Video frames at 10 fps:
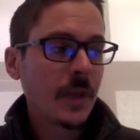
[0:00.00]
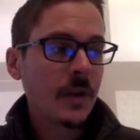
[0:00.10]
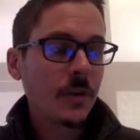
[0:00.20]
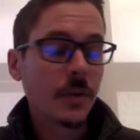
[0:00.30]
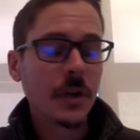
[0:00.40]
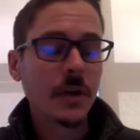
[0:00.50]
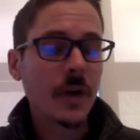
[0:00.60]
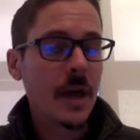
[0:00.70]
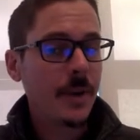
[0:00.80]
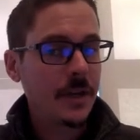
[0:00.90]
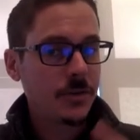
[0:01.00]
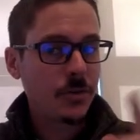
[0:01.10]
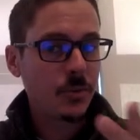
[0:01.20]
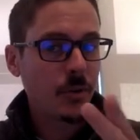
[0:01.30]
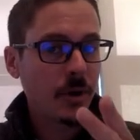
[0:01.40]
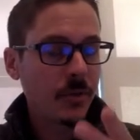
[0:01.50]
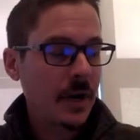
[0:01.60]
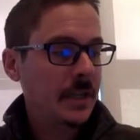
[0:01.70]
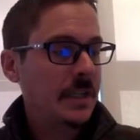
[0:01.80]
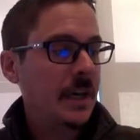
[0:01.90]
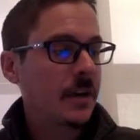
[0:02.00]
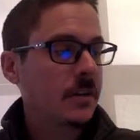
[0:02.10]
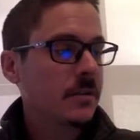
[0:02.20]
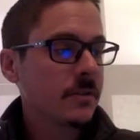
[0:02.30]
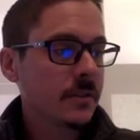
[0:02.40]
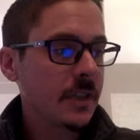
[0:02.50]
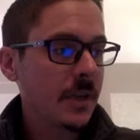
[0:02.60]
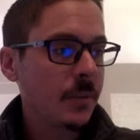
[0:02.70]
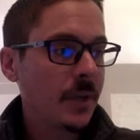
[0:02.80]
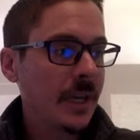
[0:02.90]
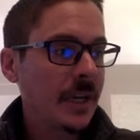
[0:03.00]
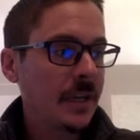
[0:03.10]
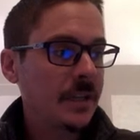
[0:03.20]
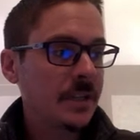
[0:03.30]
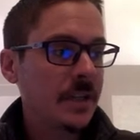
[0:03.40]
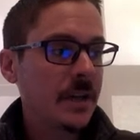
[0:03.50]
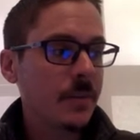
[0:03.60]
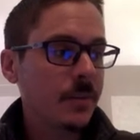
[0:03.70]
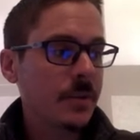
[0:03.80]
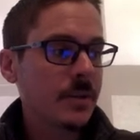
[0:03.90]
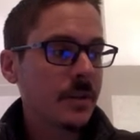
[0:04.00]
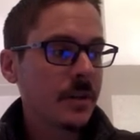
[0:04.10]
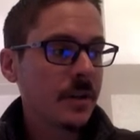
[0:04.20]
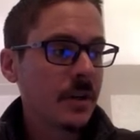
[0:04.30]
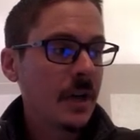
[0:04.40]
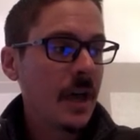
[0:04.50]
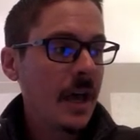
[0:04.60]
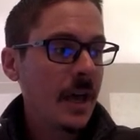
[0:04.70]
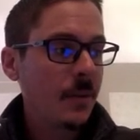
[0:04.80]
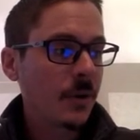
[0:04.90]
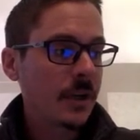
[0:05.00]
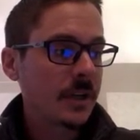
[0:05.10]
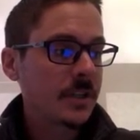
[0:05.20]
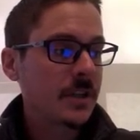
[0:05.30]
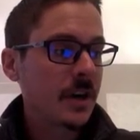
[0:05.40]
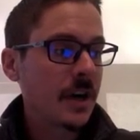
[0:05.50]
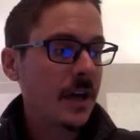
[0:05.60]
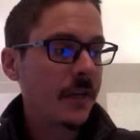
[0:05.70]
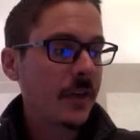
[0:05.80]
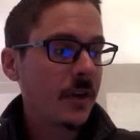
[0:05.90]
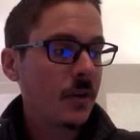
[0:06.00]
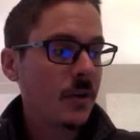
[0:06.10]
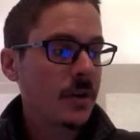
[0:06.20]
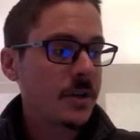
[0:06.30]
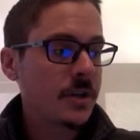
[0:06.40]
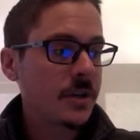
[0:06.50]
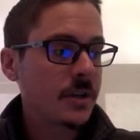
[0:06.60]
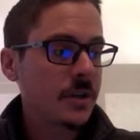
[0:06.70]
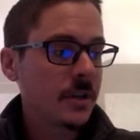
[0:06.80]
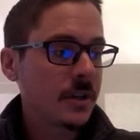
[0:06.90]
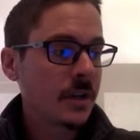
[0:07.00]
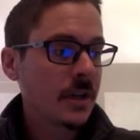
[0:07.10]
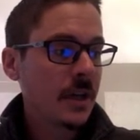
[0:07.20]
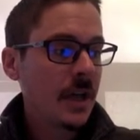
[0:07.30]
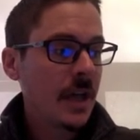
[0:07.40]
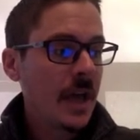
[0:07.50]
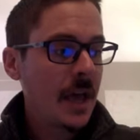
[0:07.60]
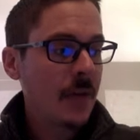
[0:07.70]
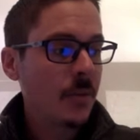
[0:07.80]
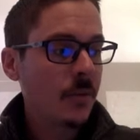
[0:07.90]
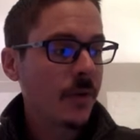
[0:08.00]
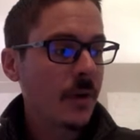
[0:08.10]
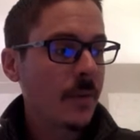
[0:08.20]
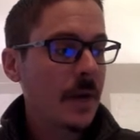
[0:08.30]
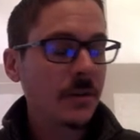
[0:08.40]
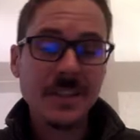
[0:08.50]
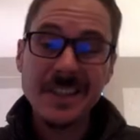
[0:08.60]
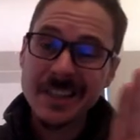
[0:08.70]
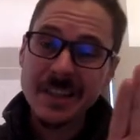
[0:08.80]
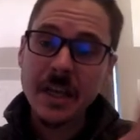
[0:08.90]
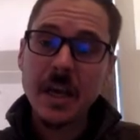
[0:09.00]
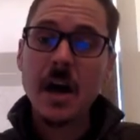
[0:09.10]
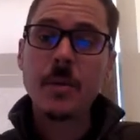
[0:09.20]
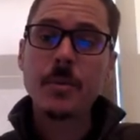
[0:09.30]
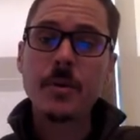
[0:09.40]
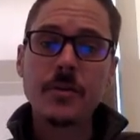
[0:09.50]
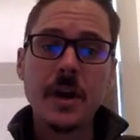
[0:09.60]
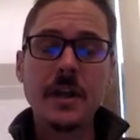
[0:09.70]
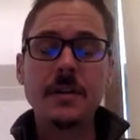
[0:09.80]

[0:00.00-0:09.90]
We're going to grab a 2-point rectangle, same beginning steps, and we're going to start at the origin and move our mouse into the upper right.